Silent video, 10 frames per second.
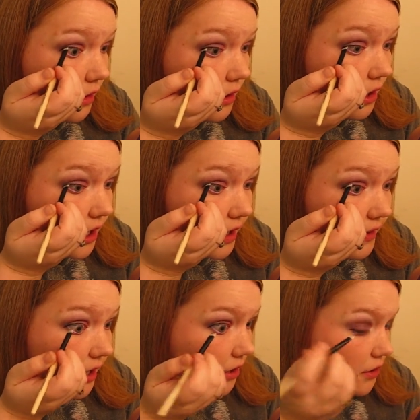And kind of
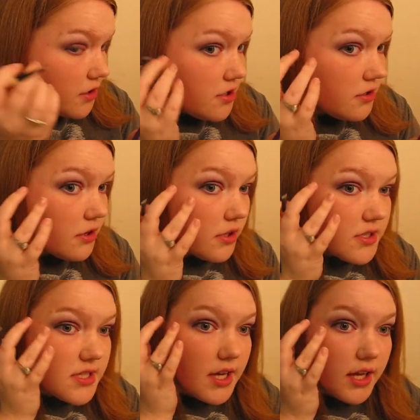the outer
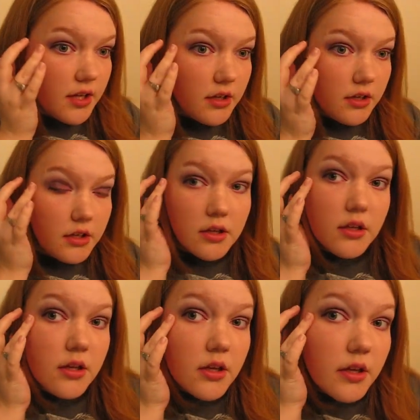two-thirds of that.
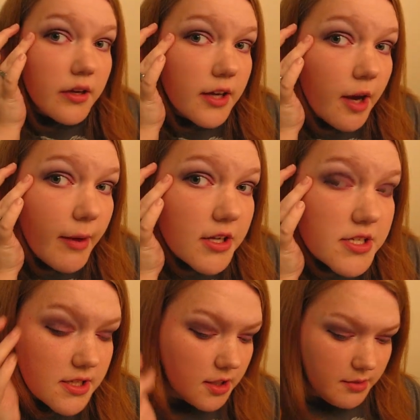And come out
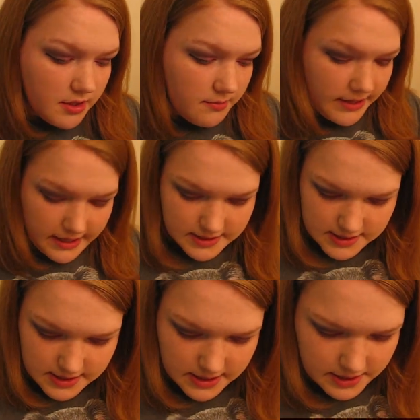just a little bit
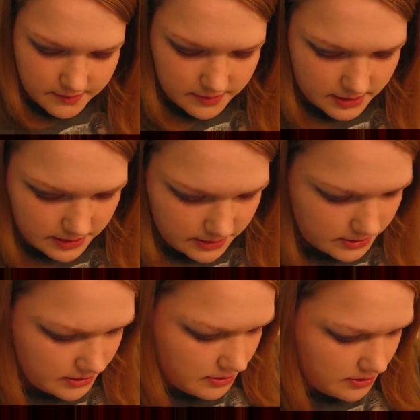past the end of that.